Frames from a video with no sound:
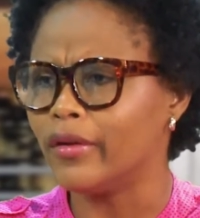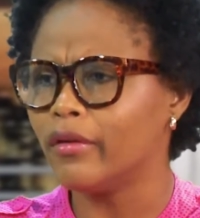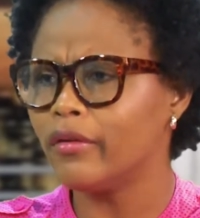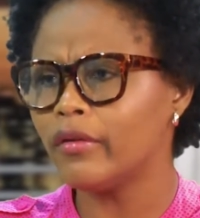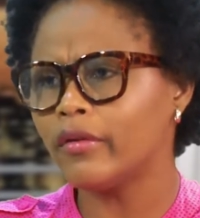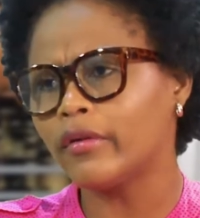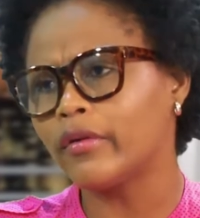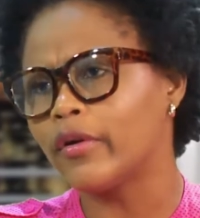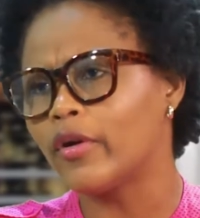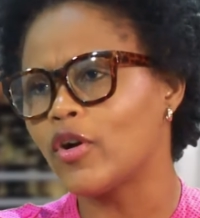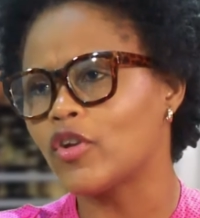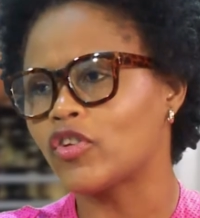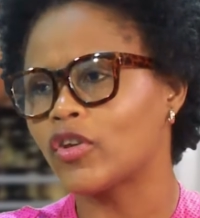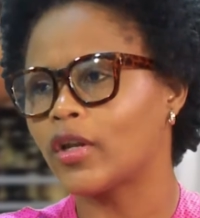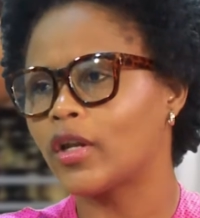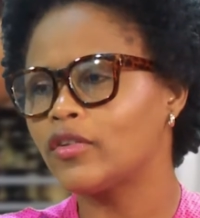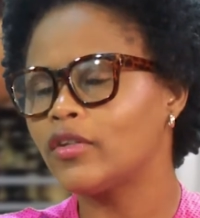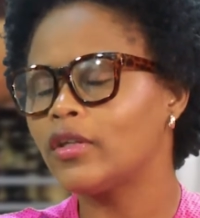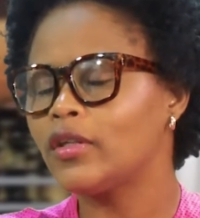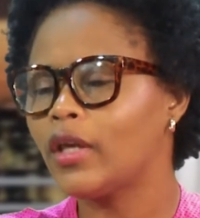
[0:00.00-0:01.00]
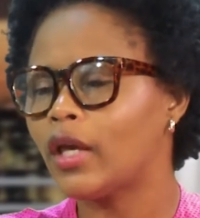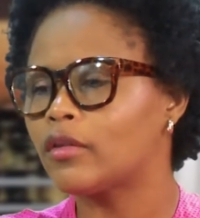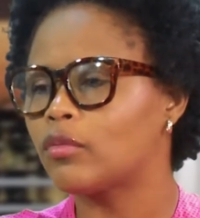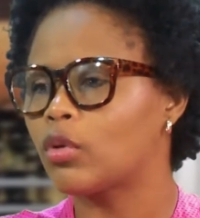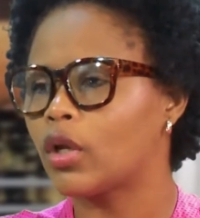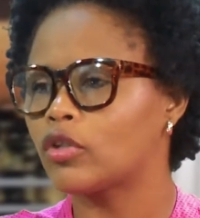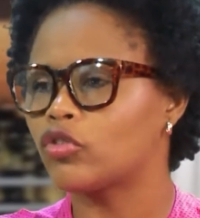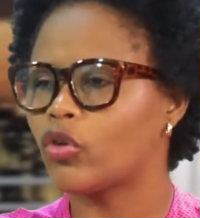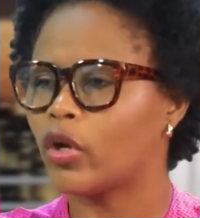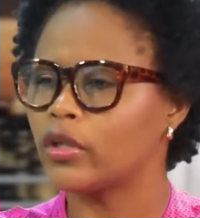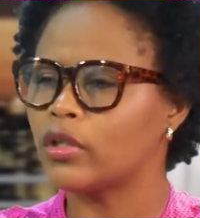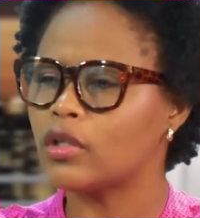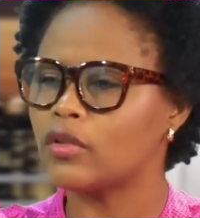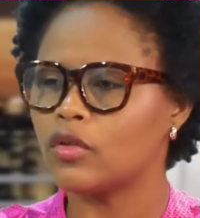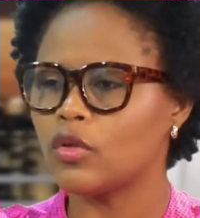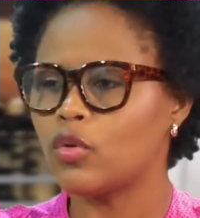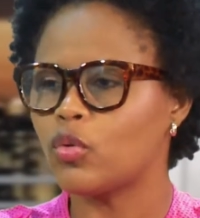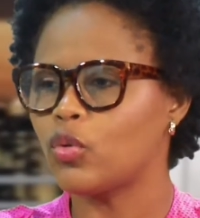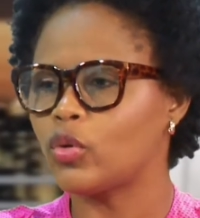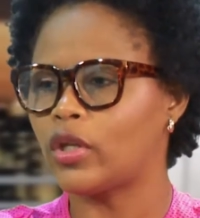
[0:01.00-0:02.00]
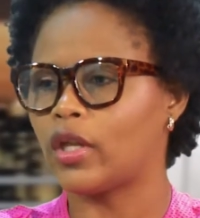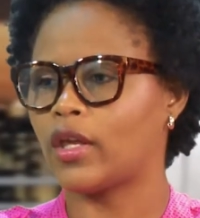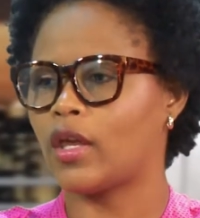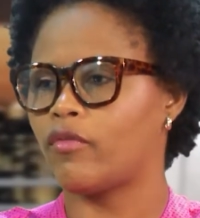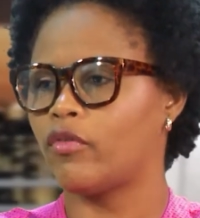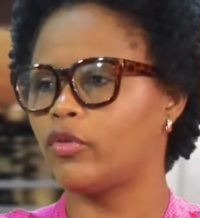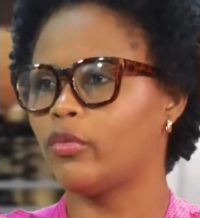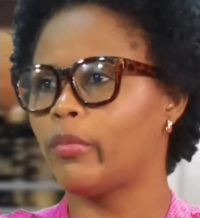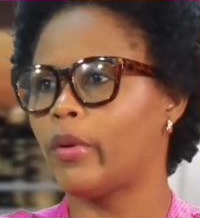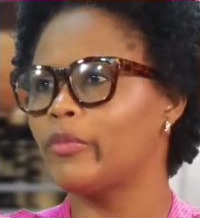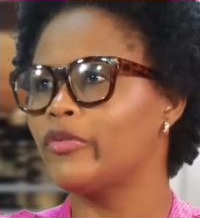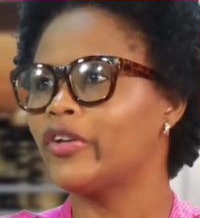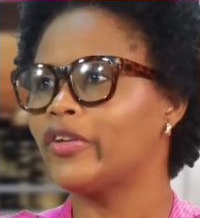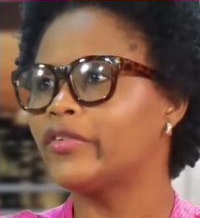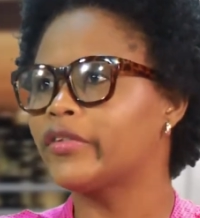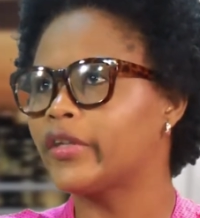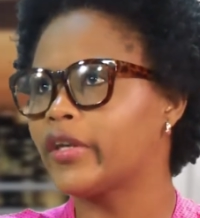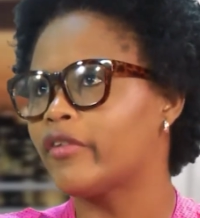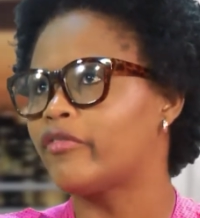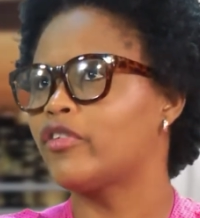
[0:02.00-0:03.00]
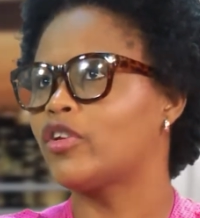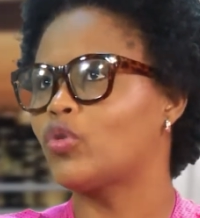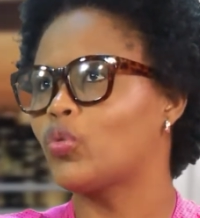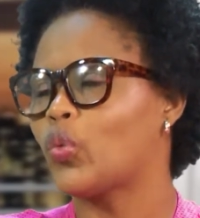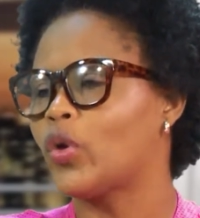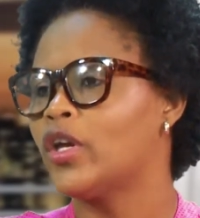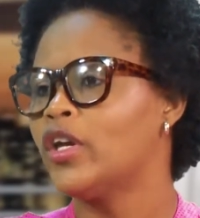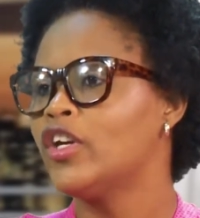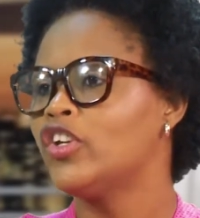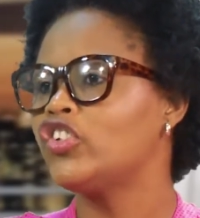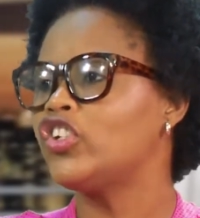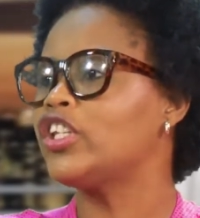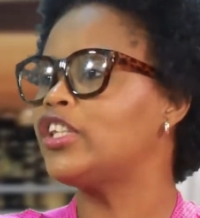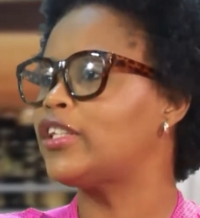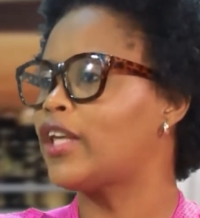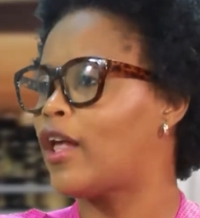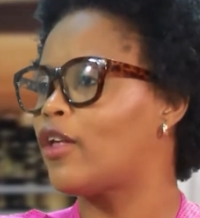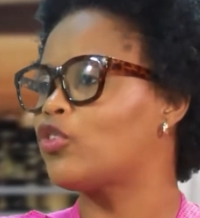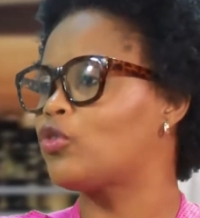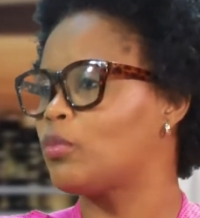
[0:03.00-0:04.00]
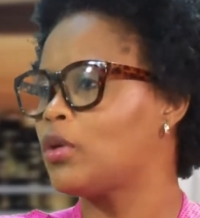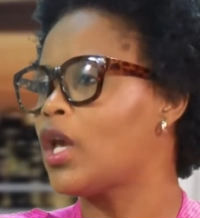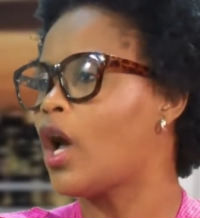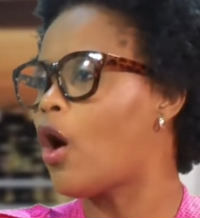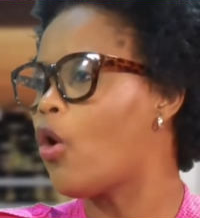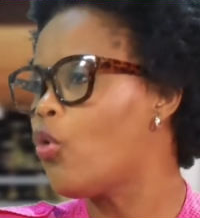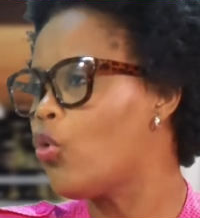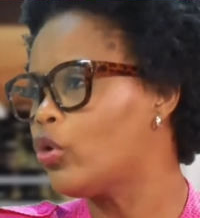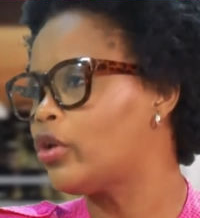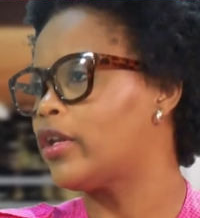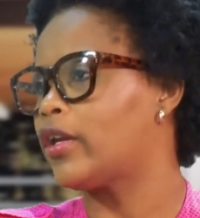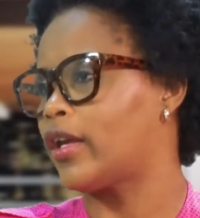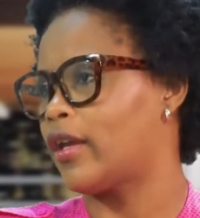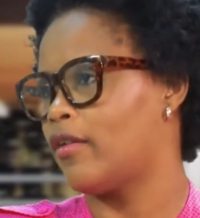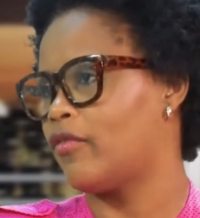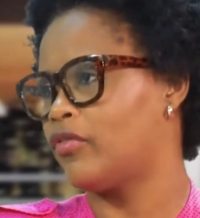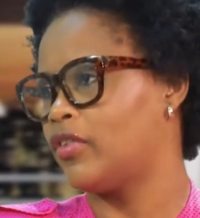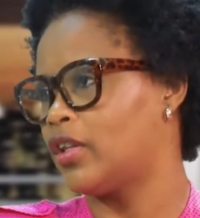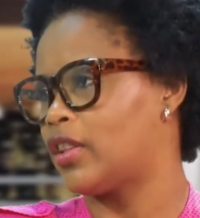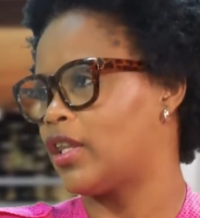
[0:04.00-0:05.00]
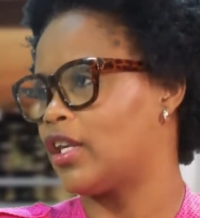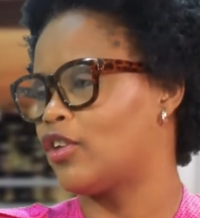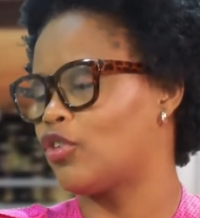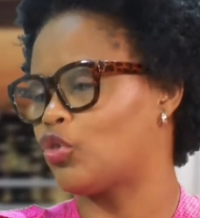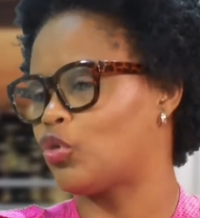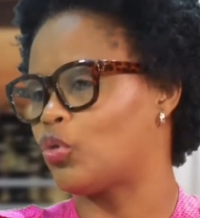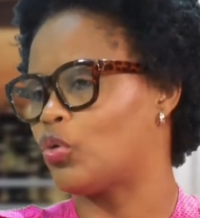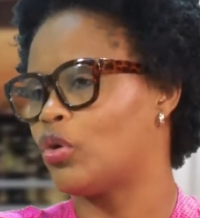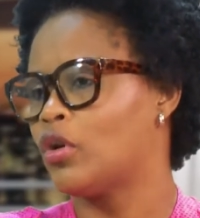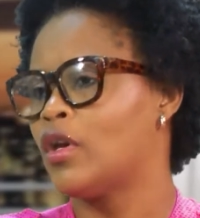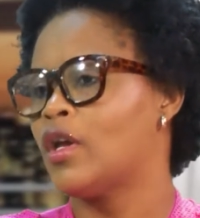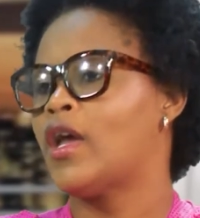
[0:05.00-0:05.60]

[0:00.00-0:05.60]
Oh gosh. And I say, Yes, well, I'm trying to see who to give it to. Mommy, just give it away. She tells me who to give the things to.